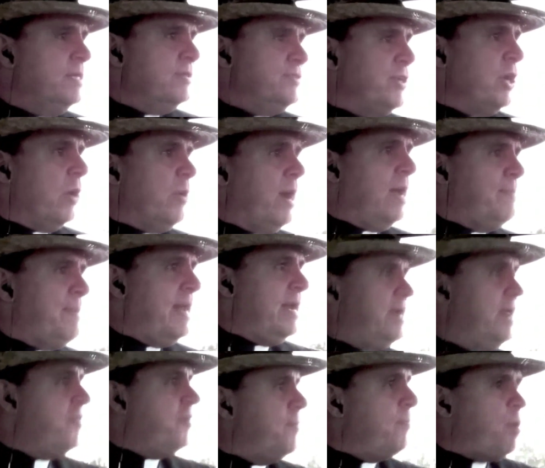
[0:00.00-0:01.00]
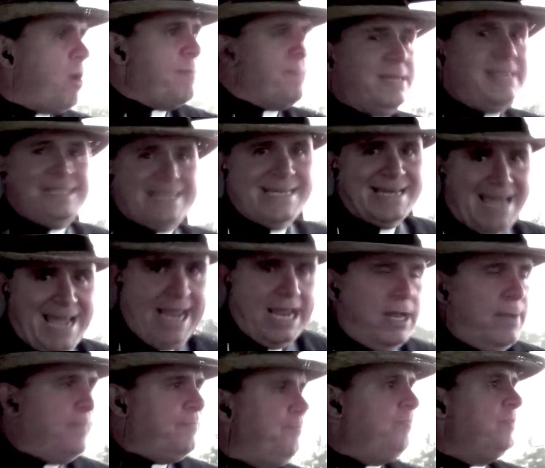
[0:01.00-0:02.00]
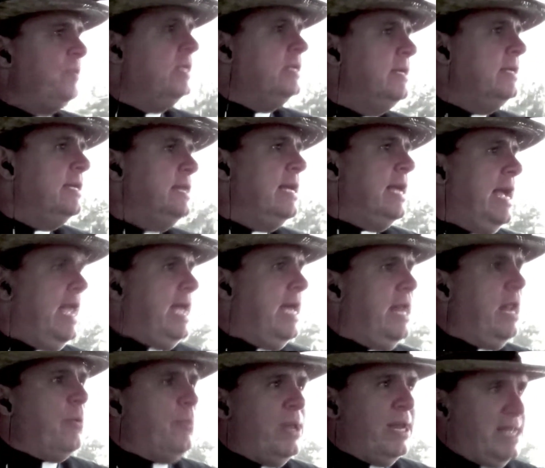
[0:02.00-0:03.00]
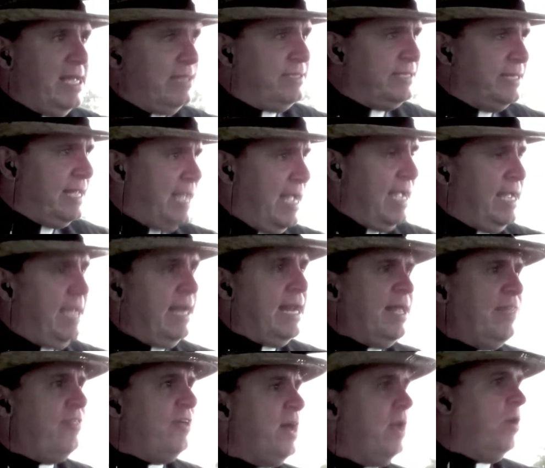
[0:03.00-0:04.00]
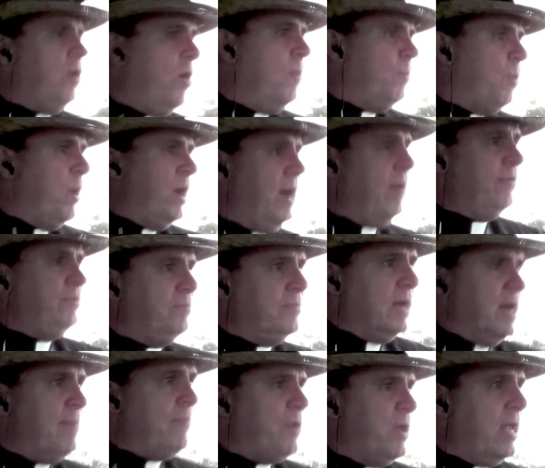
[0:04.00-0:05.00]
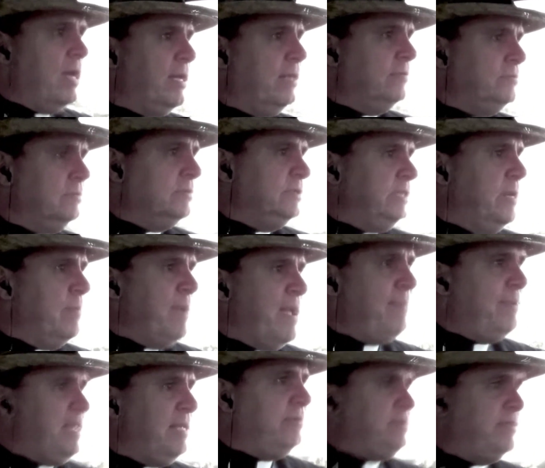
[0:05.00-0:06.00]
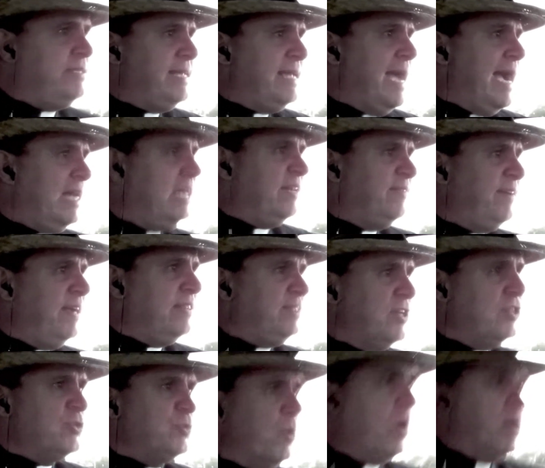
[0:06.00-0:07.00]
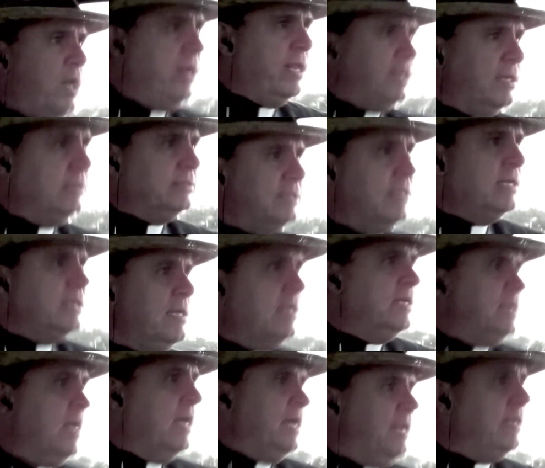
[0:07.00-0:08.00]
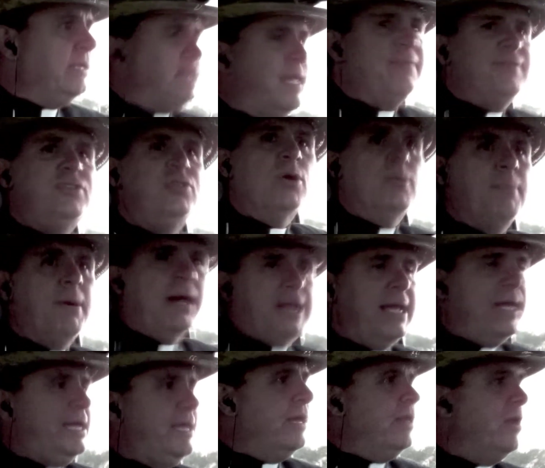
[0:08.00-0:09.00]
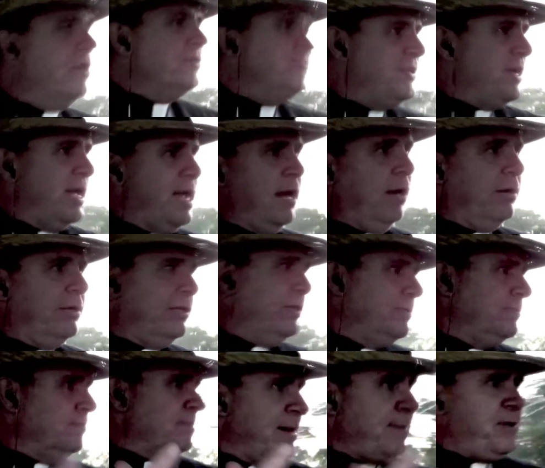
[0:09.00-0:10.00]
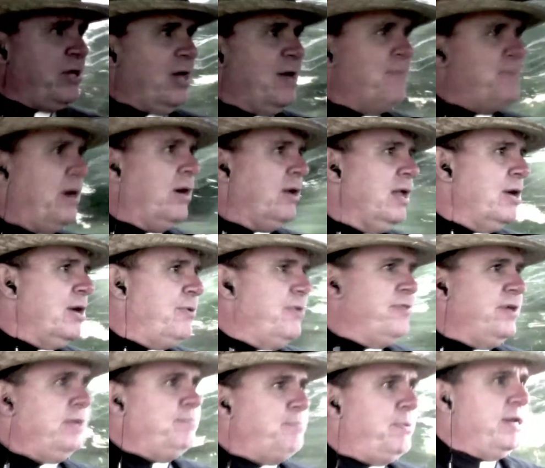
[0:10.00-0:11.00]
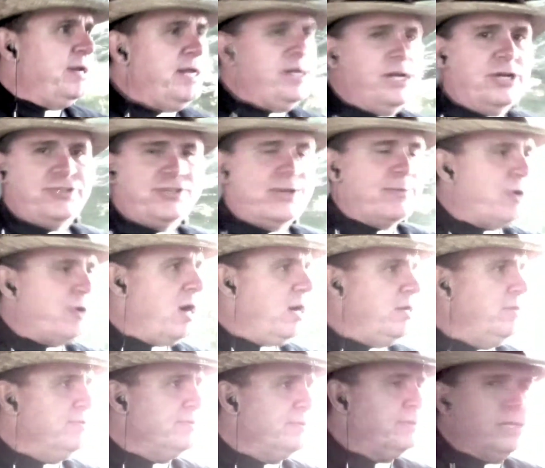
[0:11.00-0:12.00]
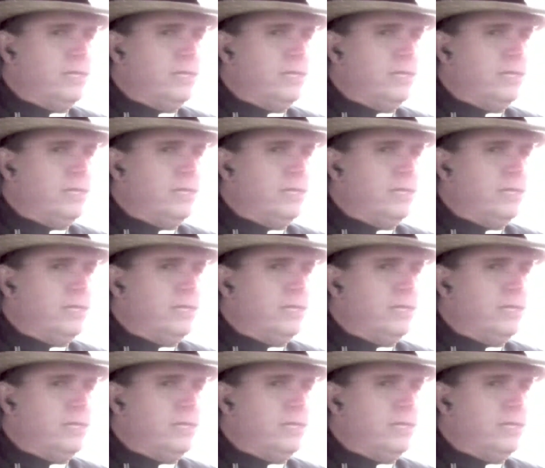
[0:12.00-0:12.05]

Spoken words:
So I made another appointment today, and I went in today, and I thought, oh boy, I want to maybe deactivate this one and give it to a buddy, say, here, maybe you'll have better luck with it, put in your SIM card, and